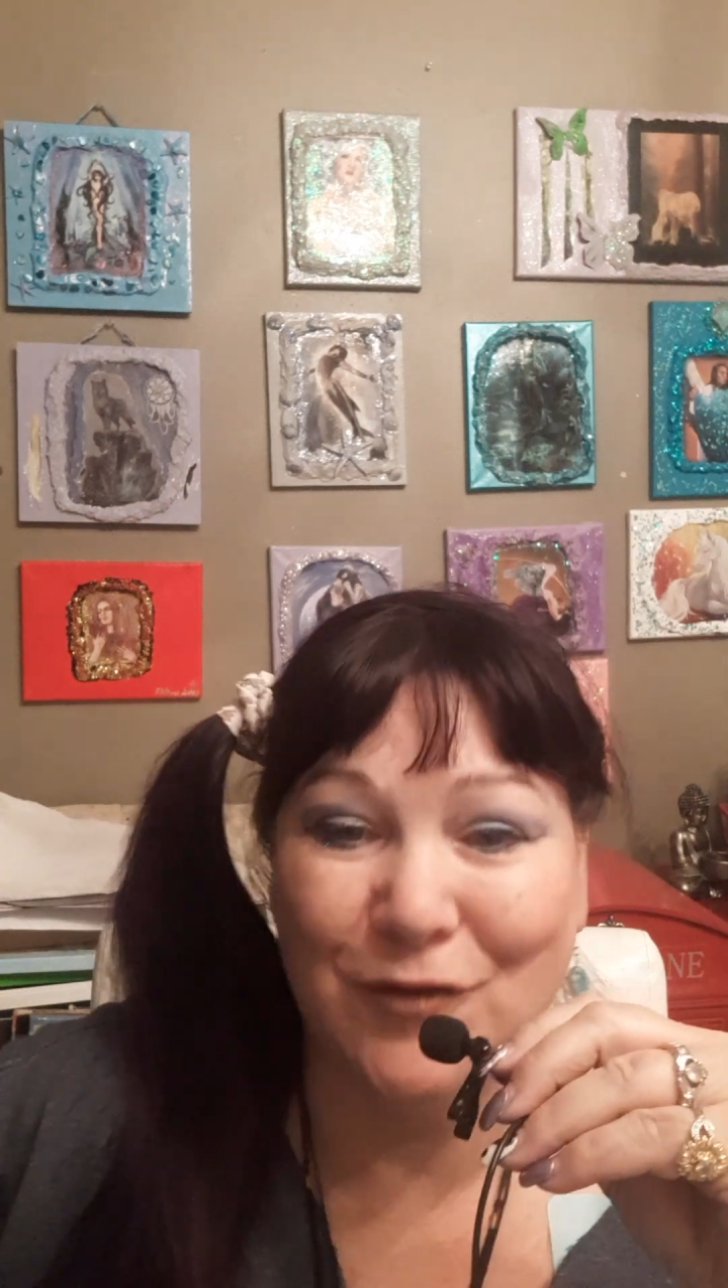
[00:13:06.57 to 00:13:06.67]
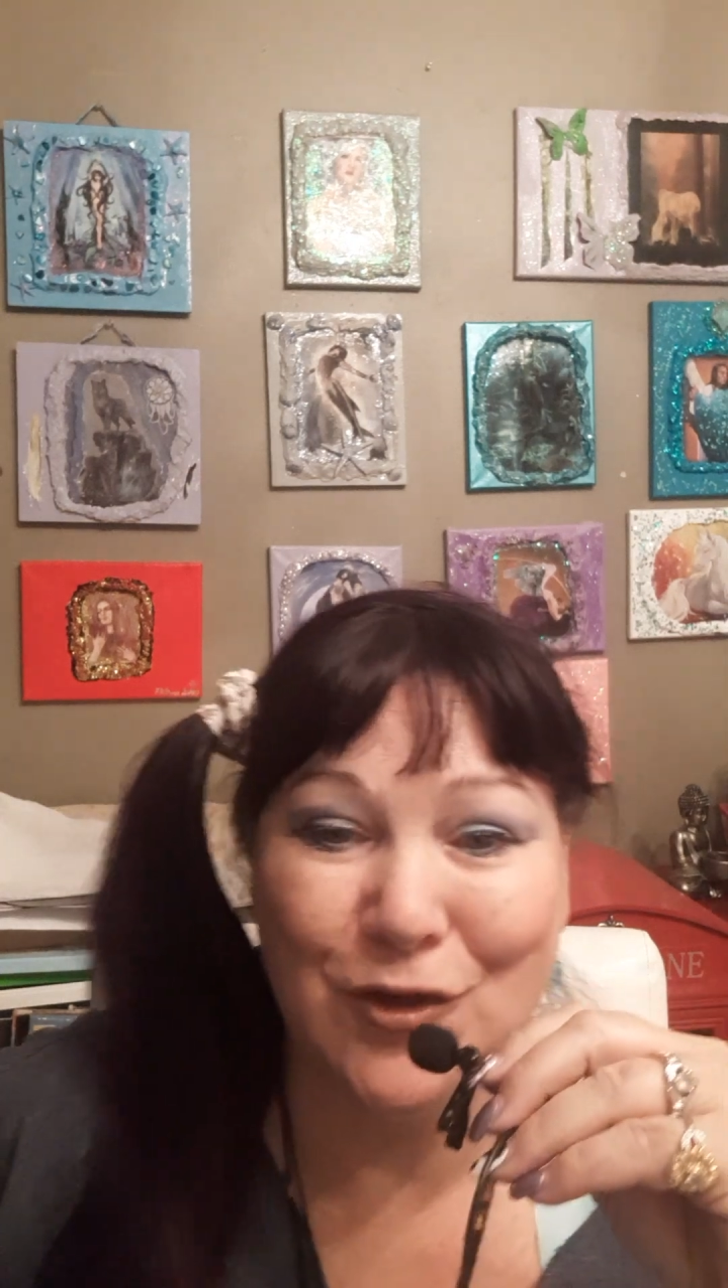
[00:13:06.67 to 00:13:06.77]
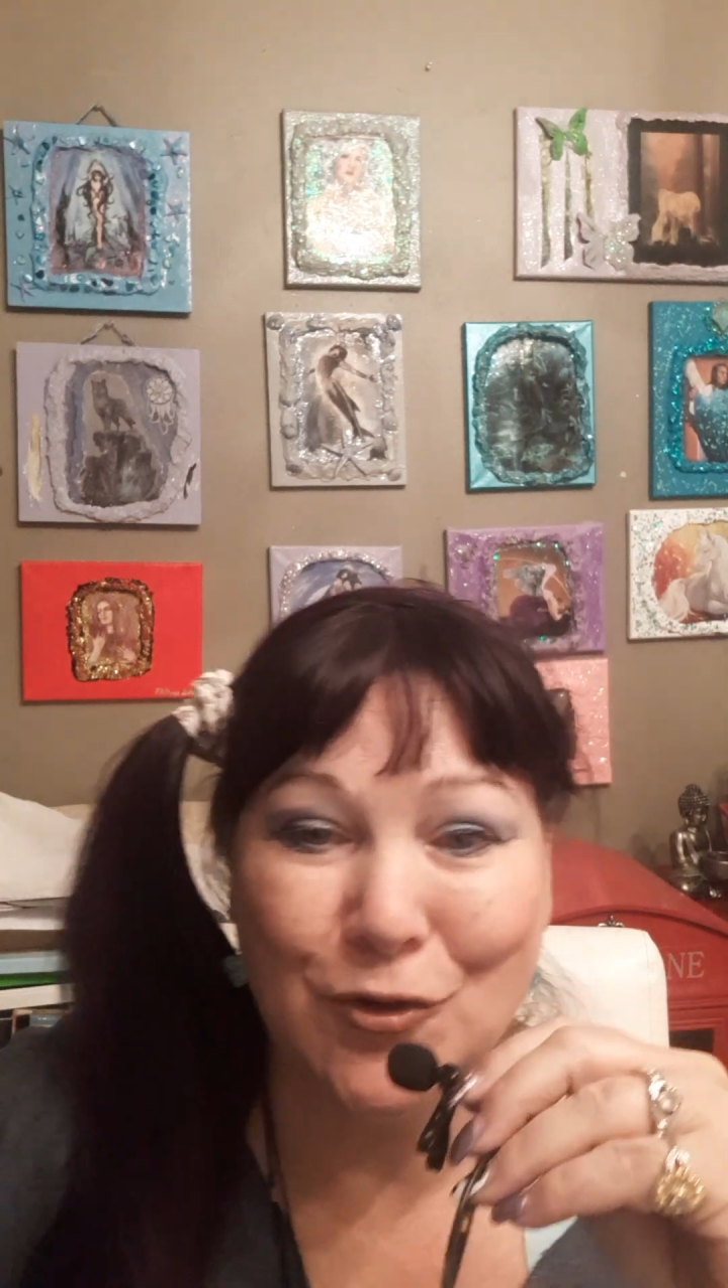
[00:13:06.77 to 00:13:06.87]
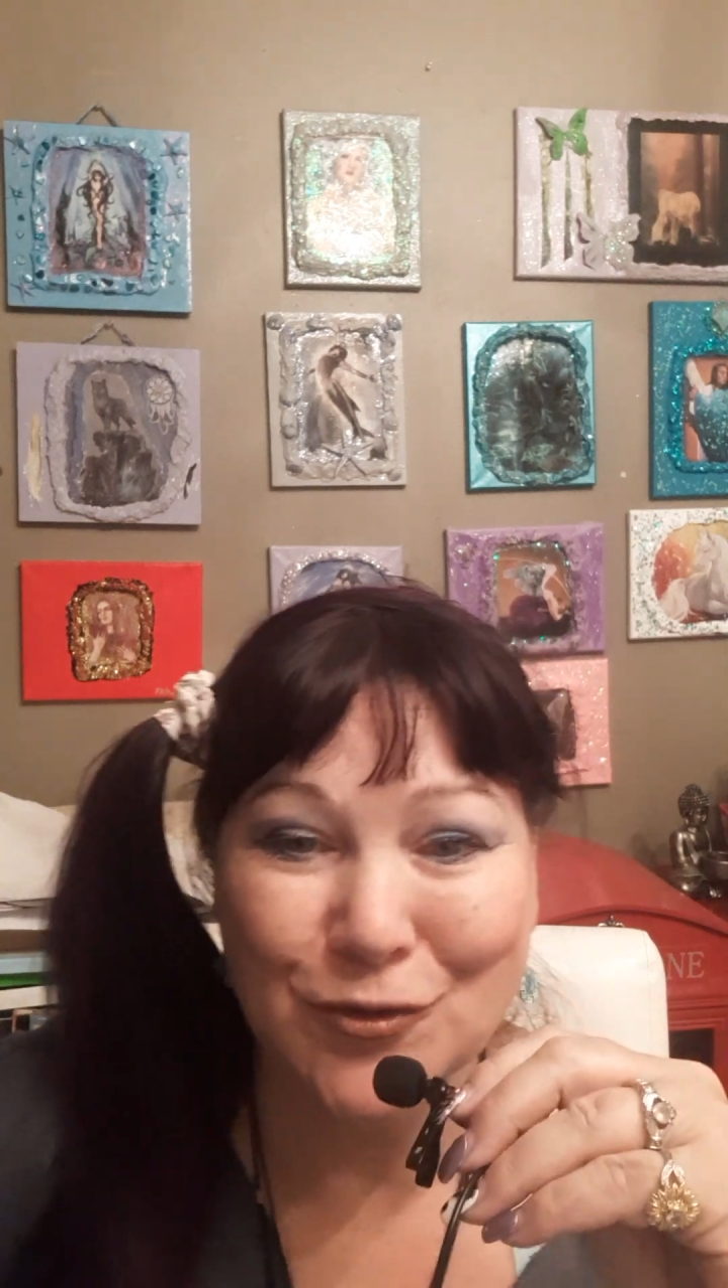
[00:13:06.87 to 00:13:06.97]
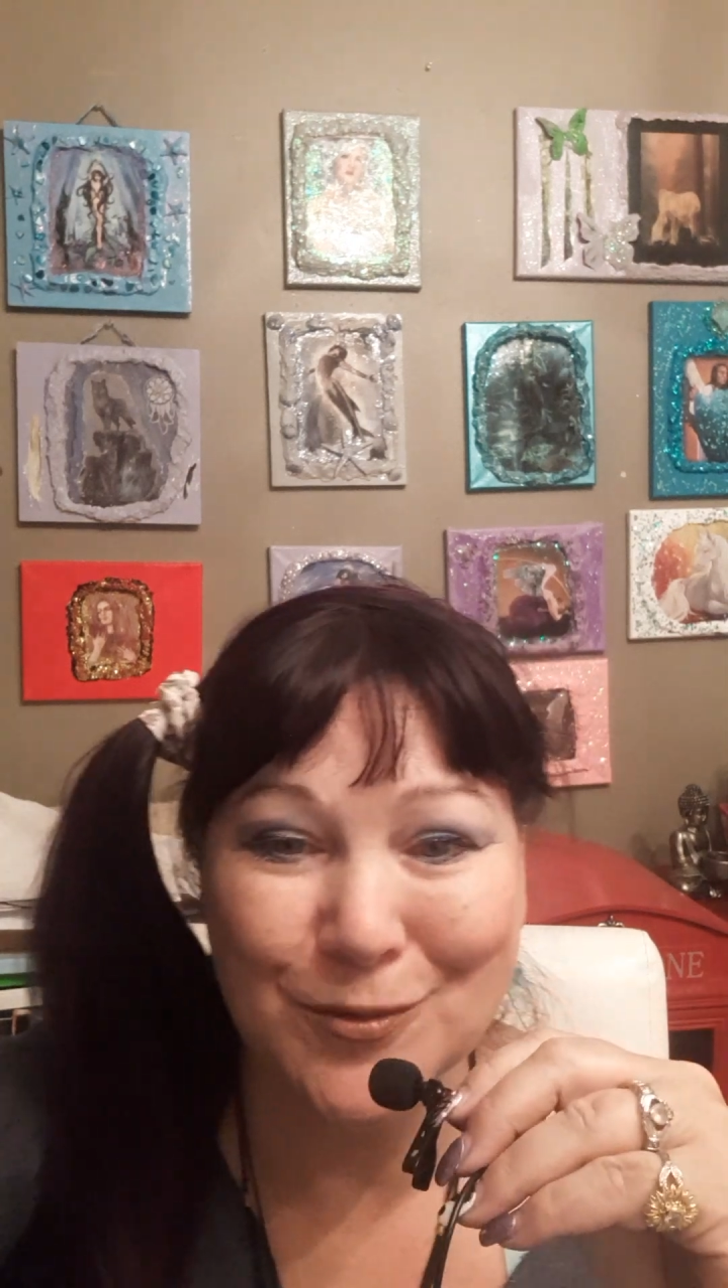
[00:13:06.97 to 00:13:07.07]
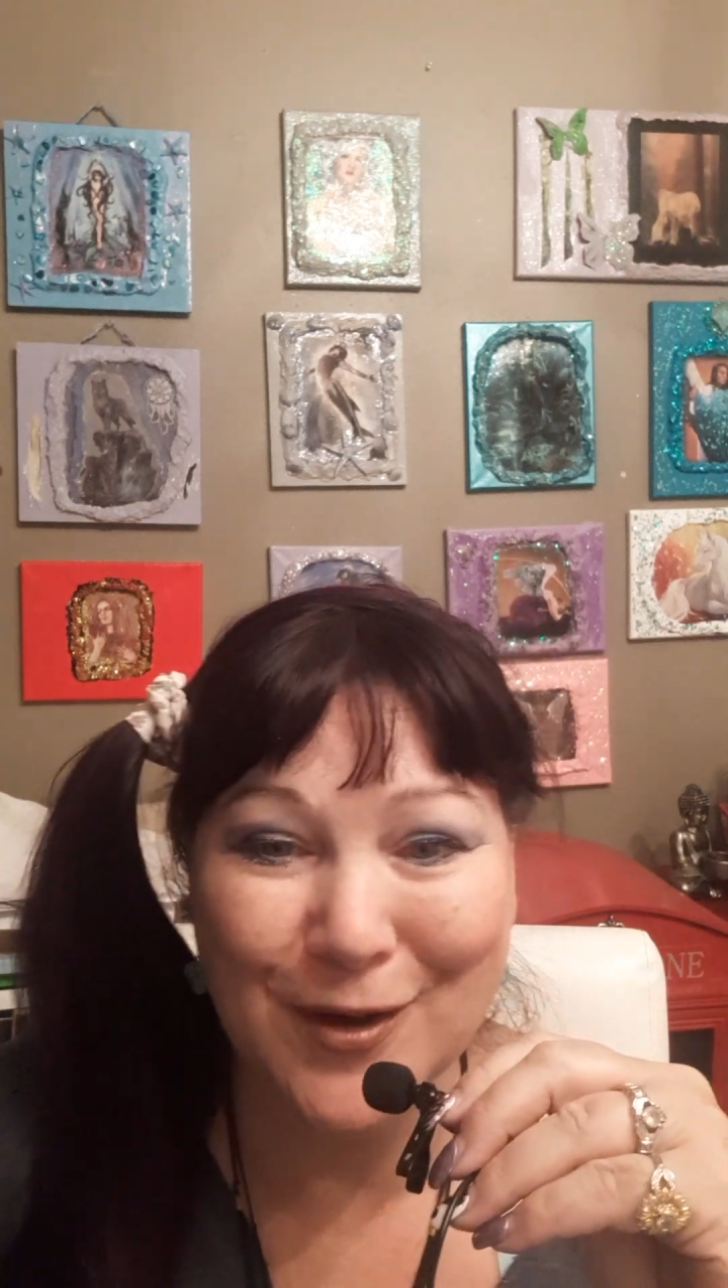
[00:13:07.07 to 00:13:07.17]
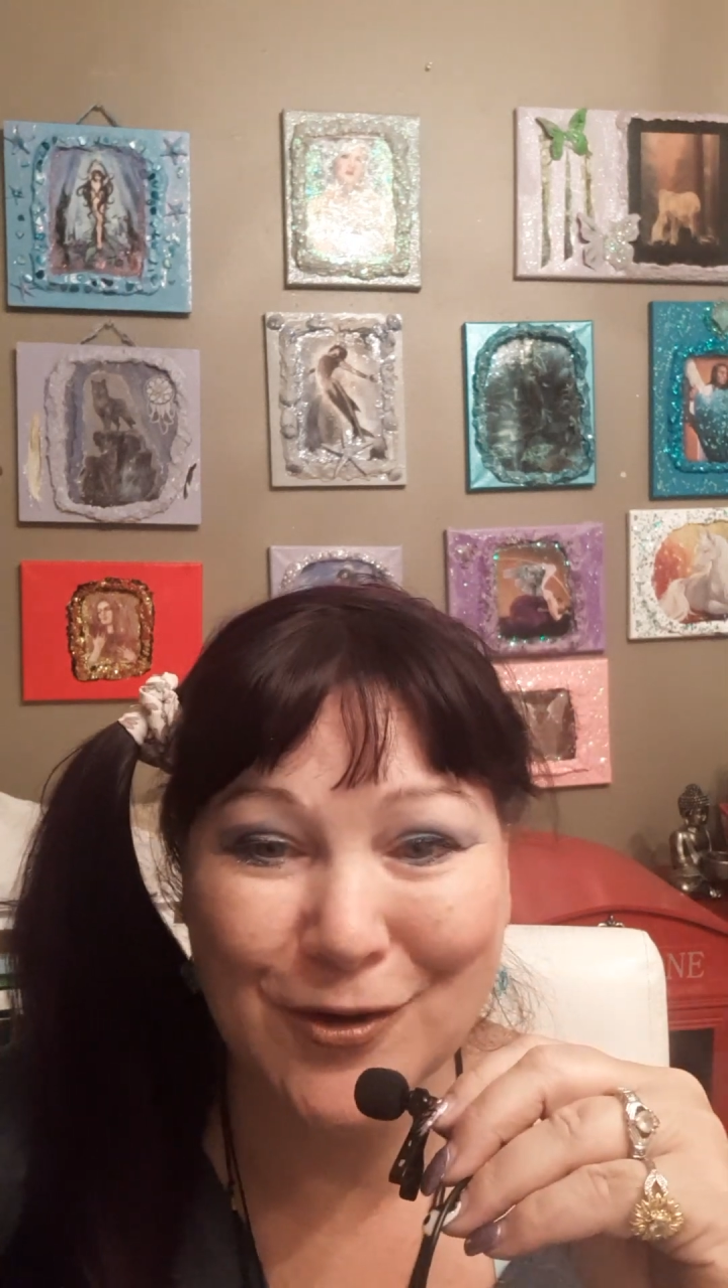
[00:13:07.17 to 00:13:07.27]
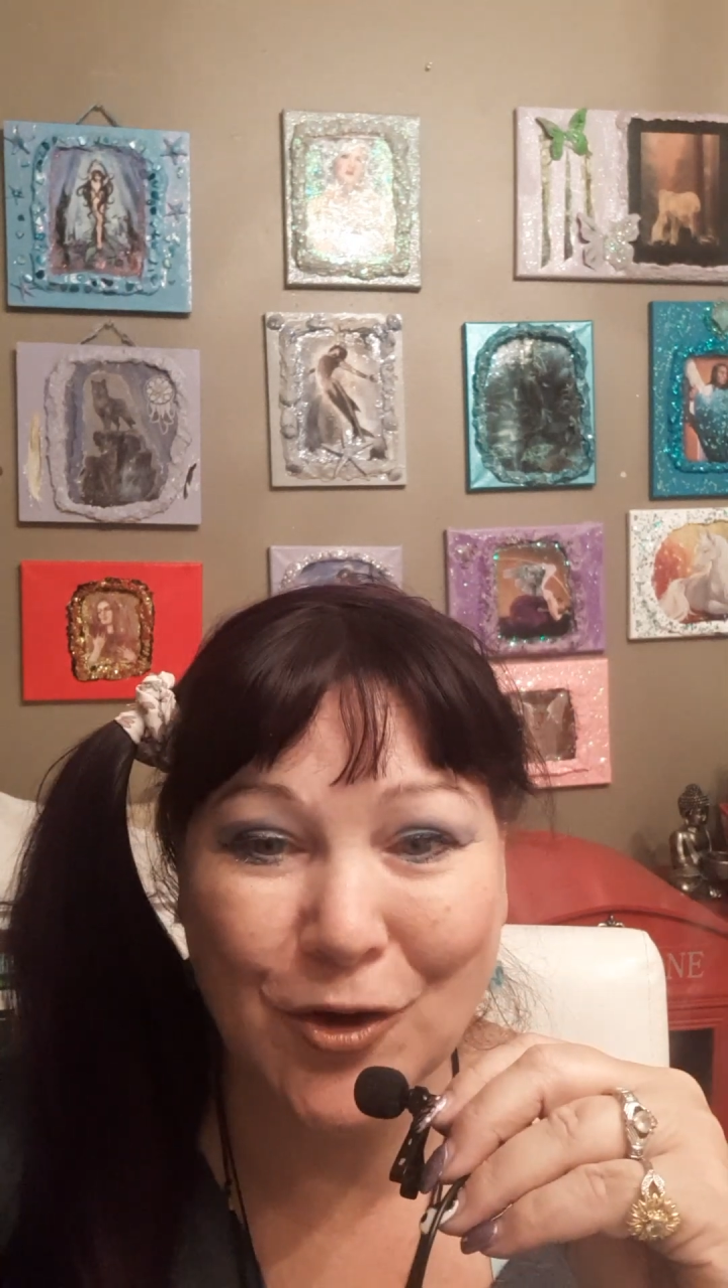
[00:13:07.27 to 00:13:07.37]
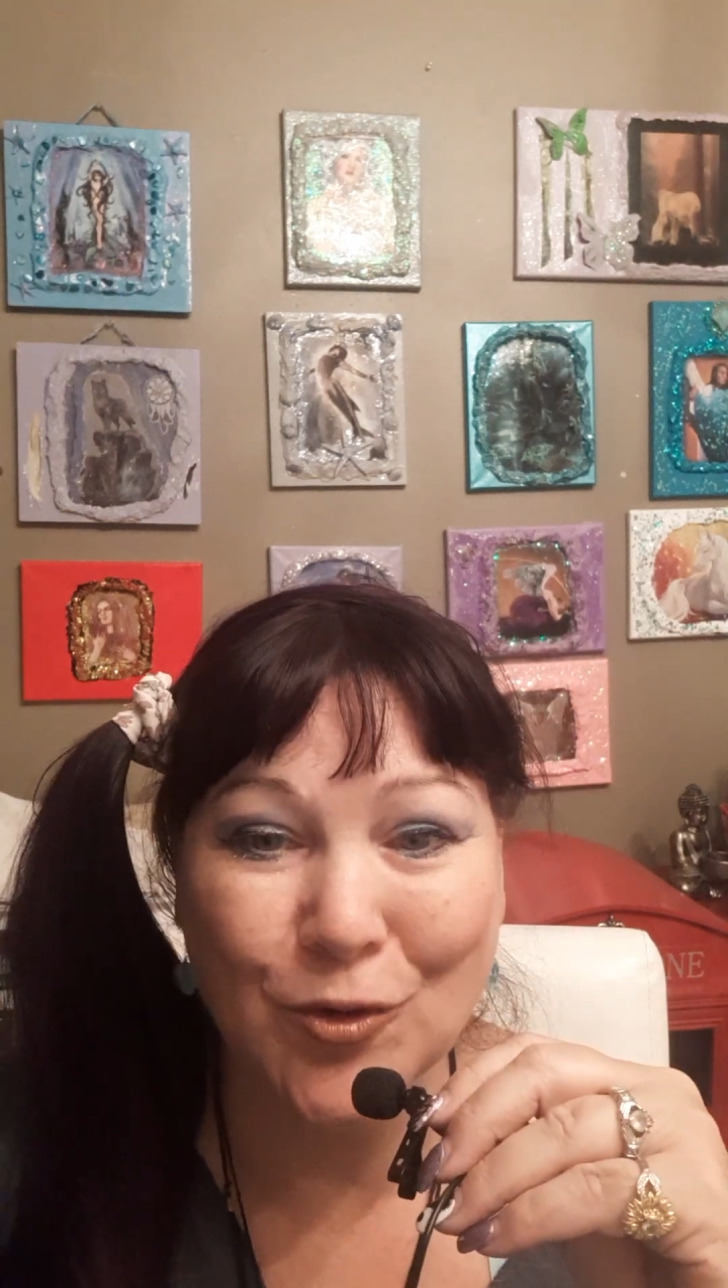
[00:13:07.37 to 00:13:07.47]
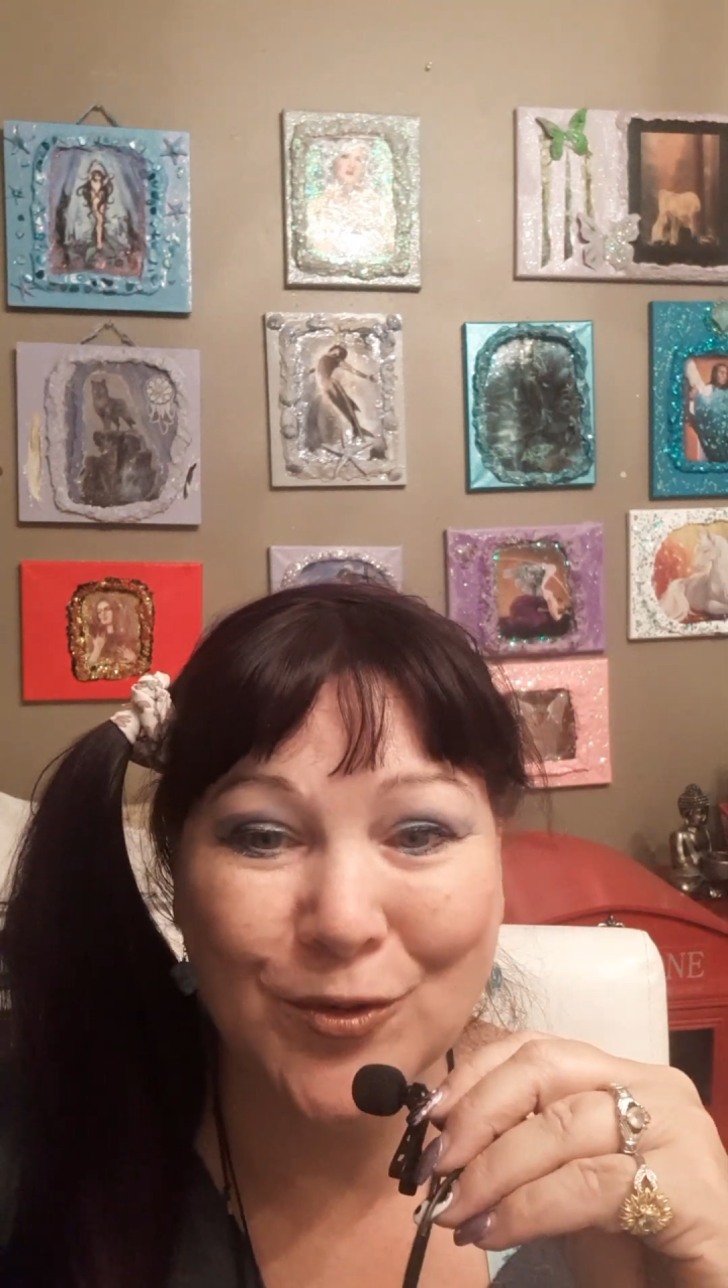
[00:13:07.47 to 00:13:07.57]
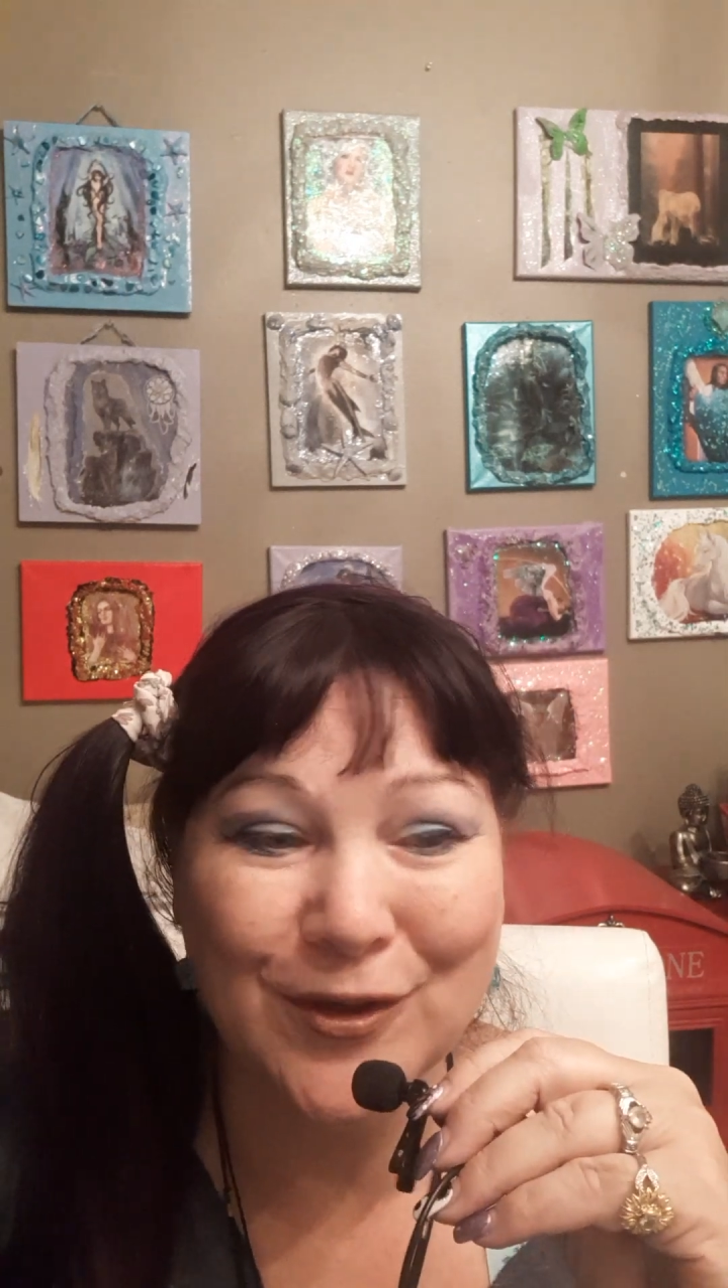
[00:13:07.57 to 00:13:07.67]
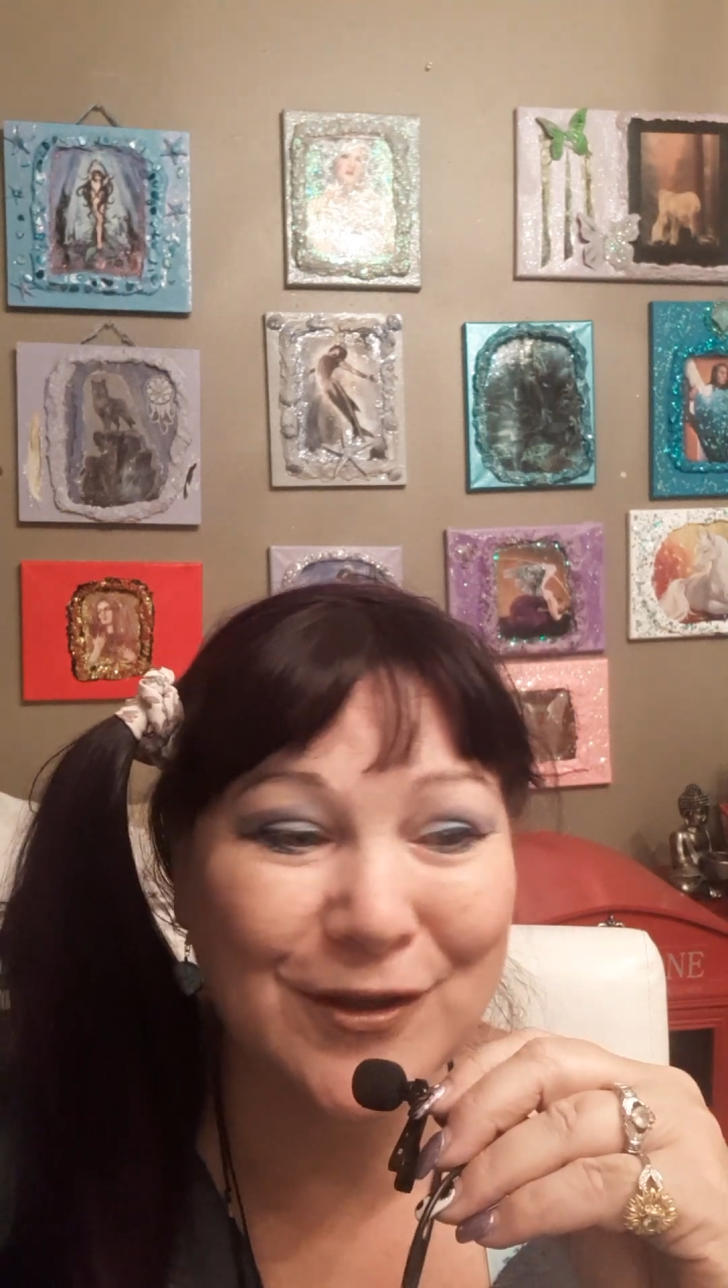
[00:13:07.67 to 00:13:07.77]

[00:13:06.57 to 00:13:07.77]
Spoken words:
he knows about Owen,